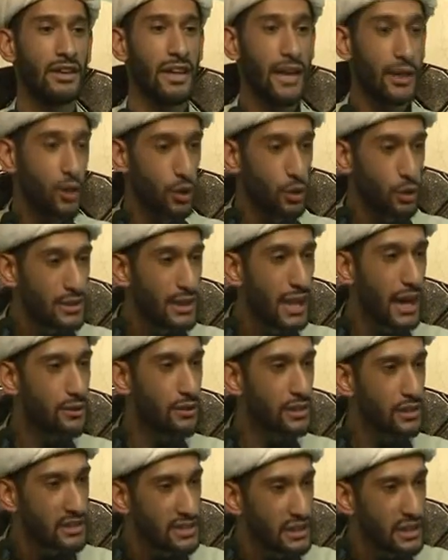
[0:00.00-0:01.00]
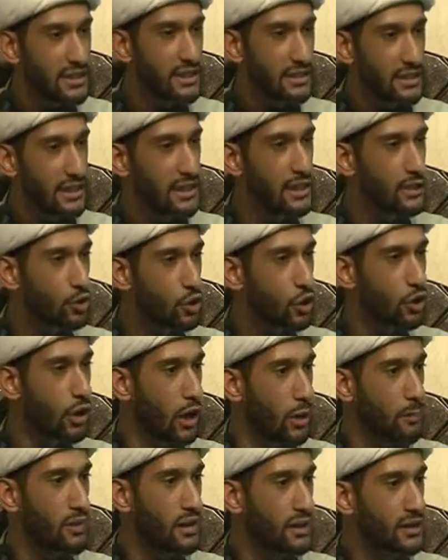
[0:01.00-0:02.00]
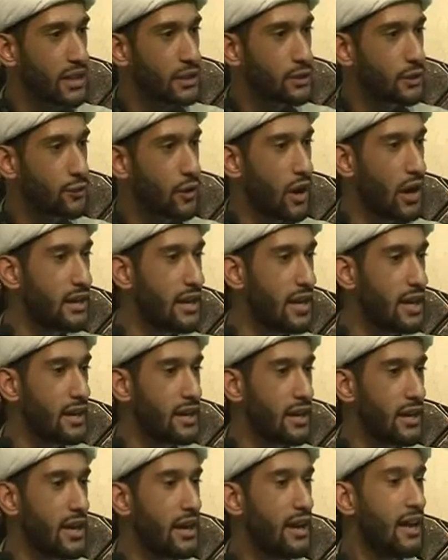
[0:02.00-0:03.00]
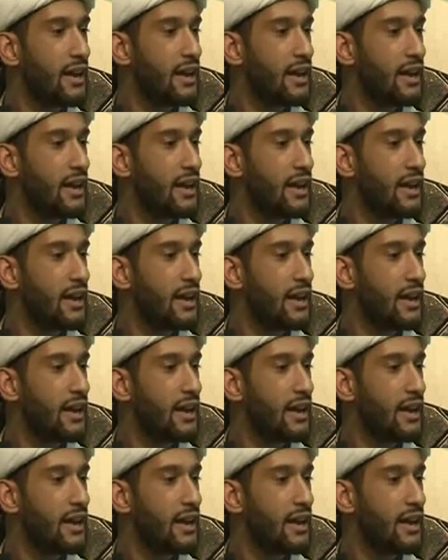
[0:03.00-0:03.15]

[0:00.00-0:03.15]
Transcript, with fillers: Can you guarantee that he is not coming next Friday?